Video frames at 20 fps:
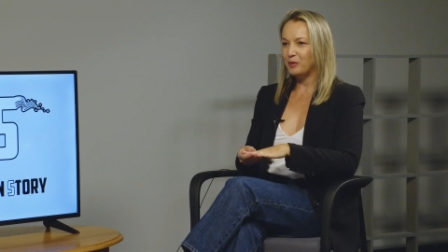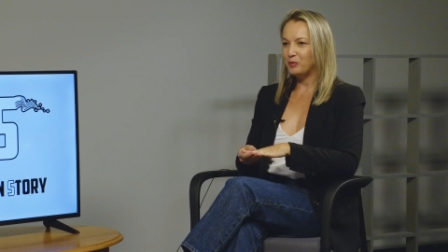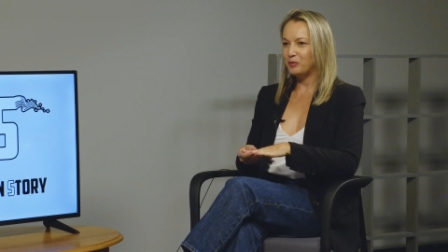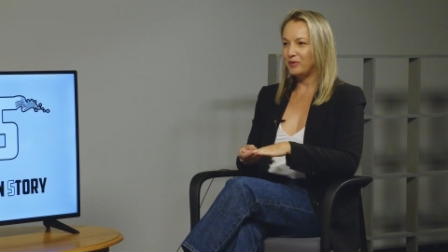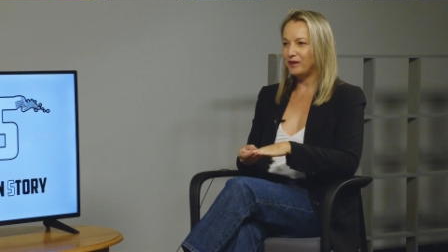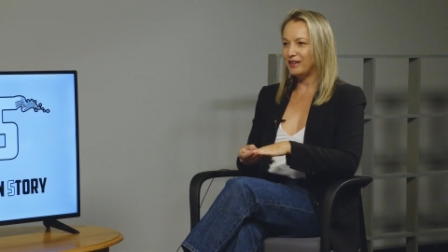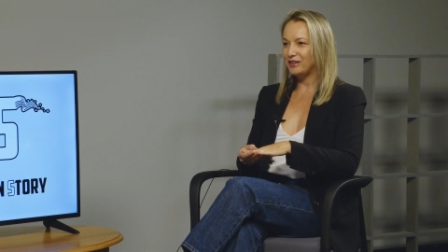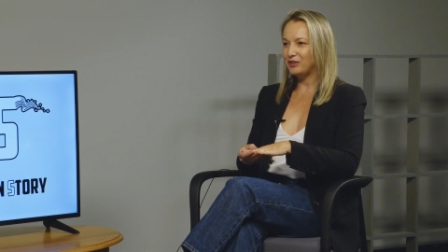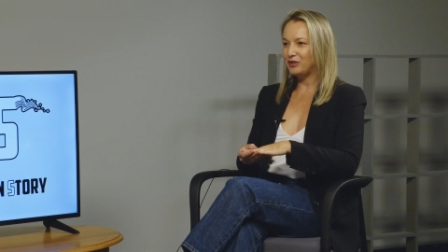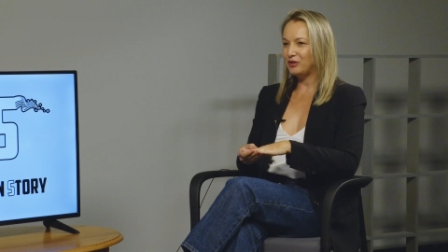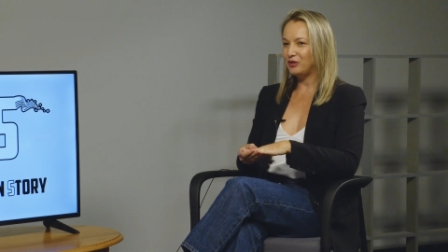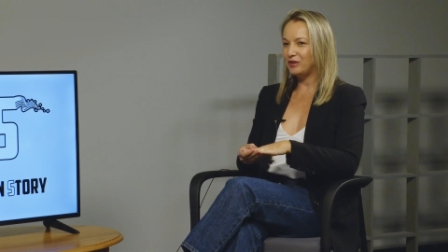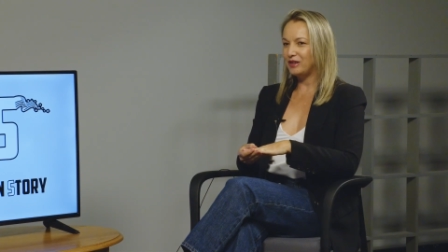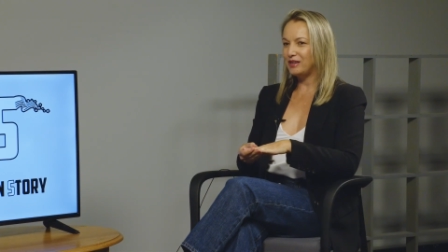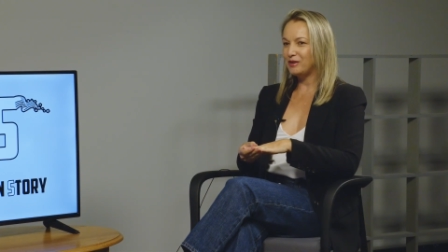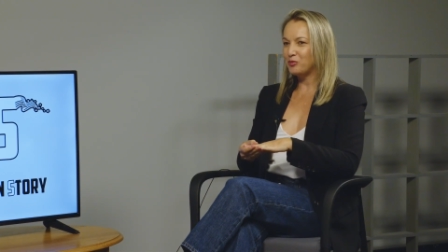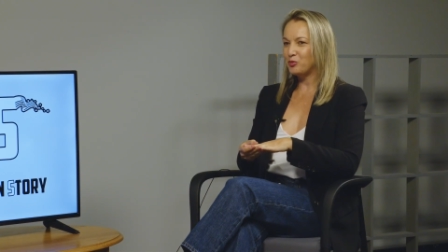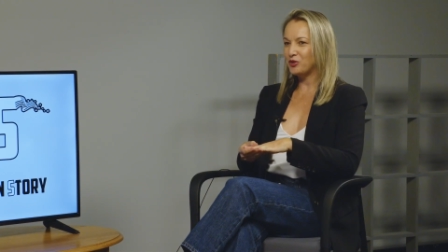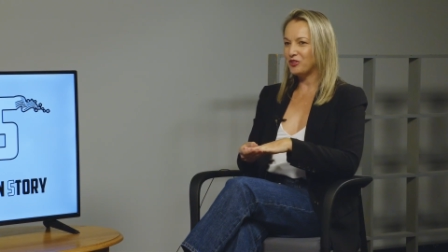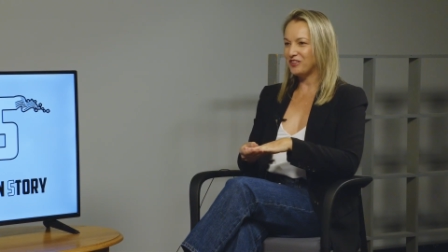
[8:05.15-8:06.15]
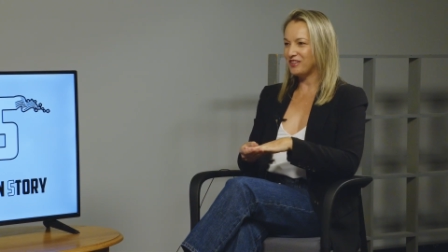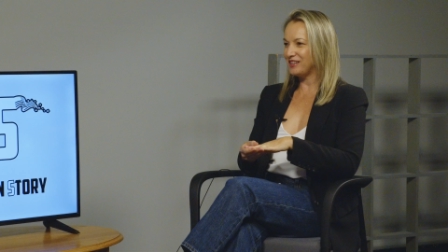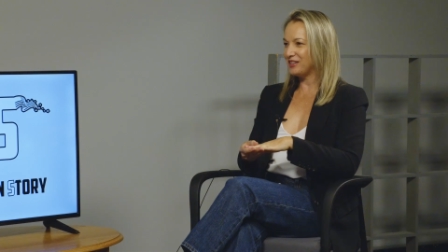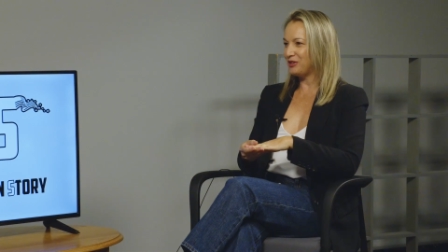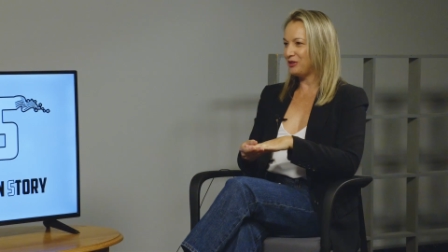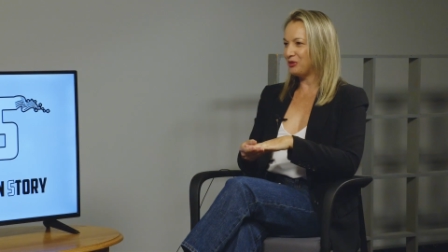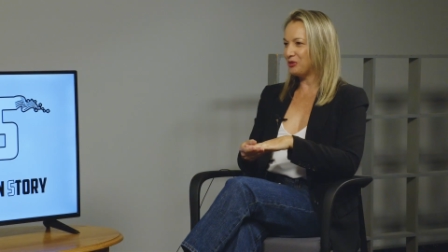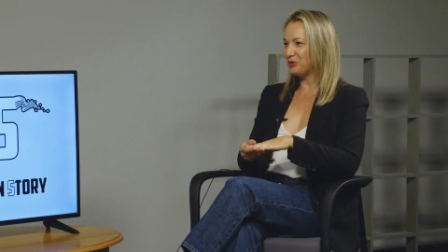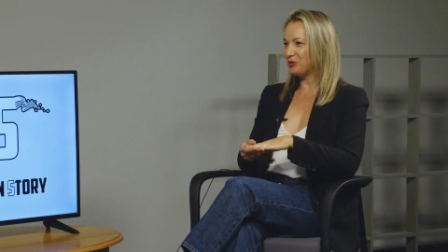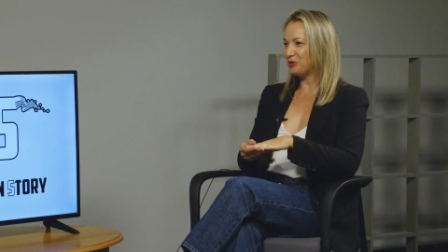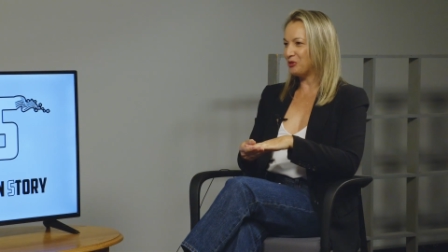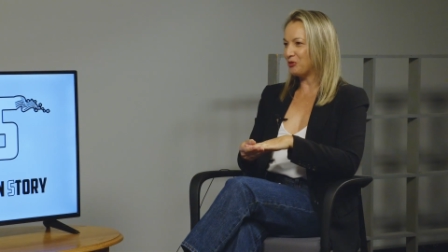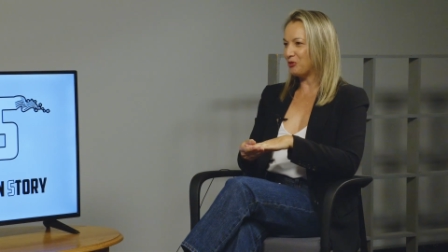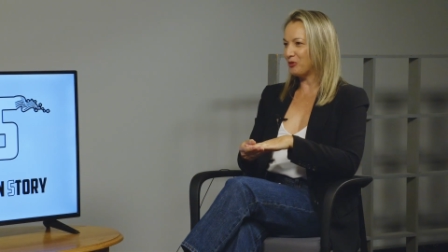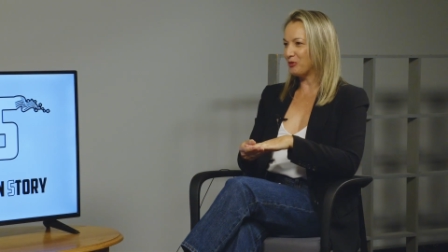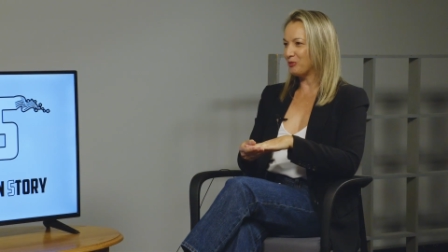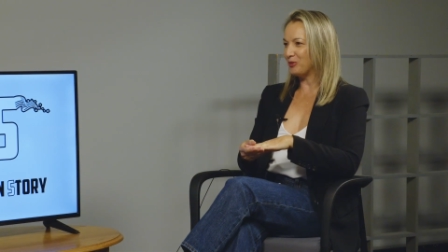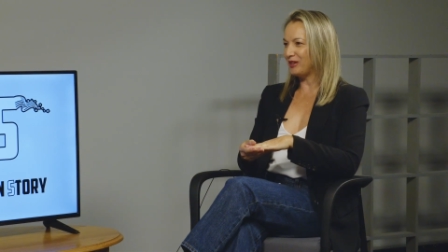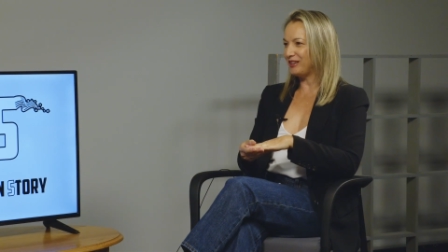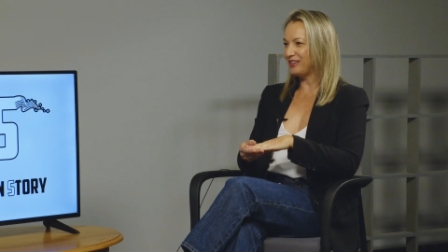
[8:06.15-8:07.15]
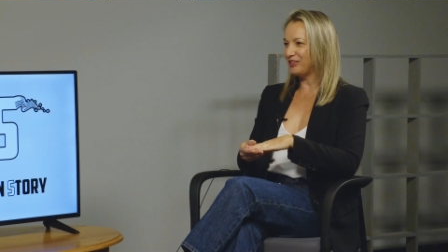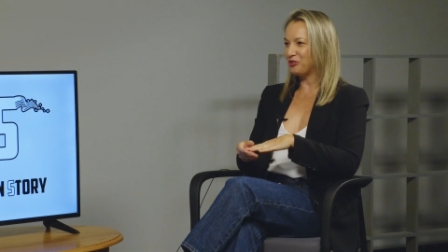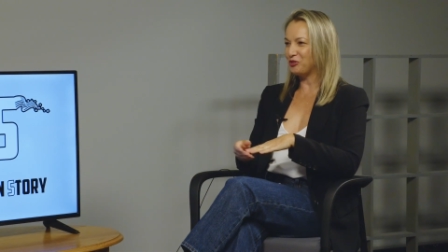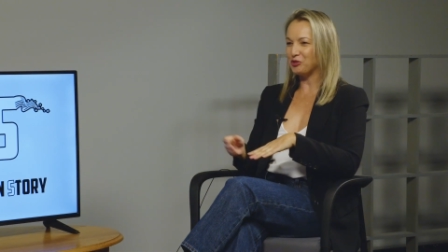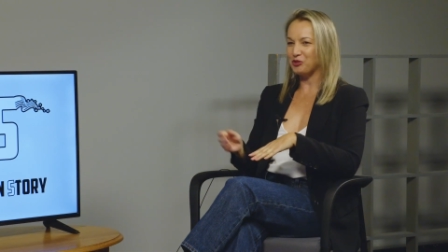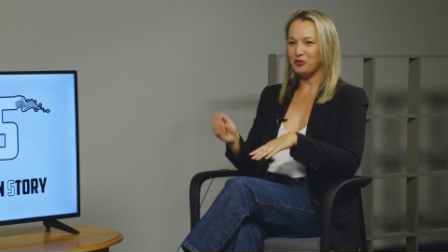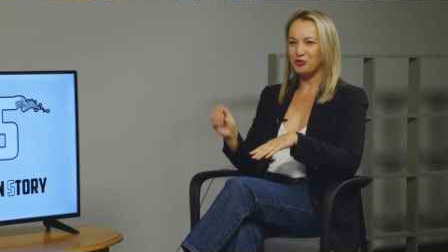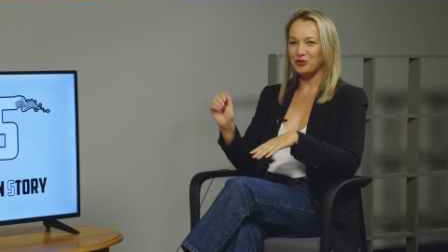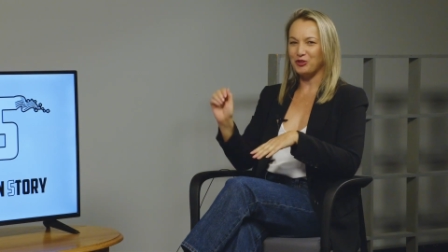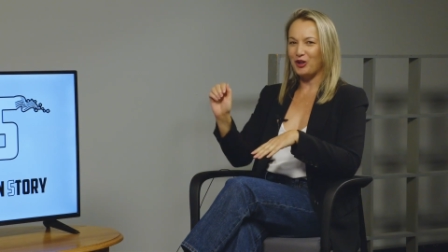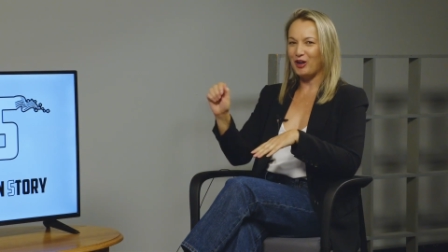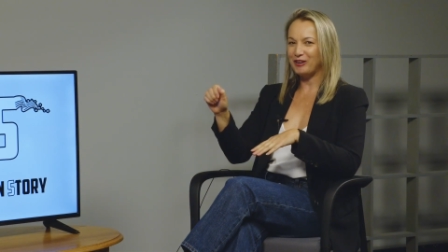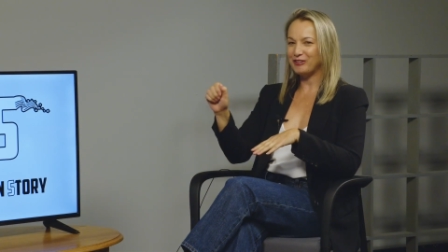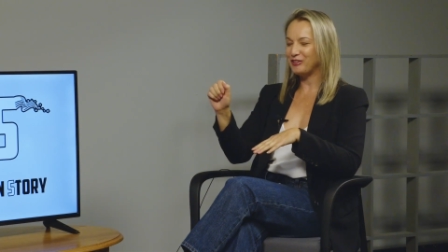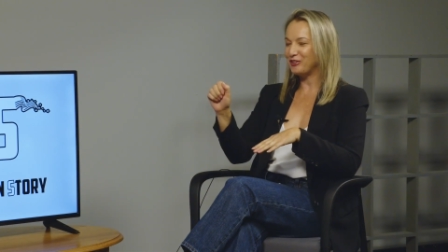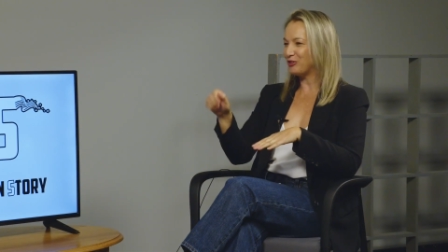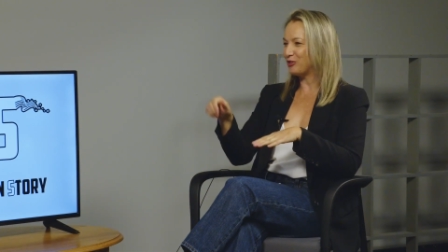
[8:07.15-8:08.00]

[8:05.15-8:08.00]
But in Brazil, you normally just knock the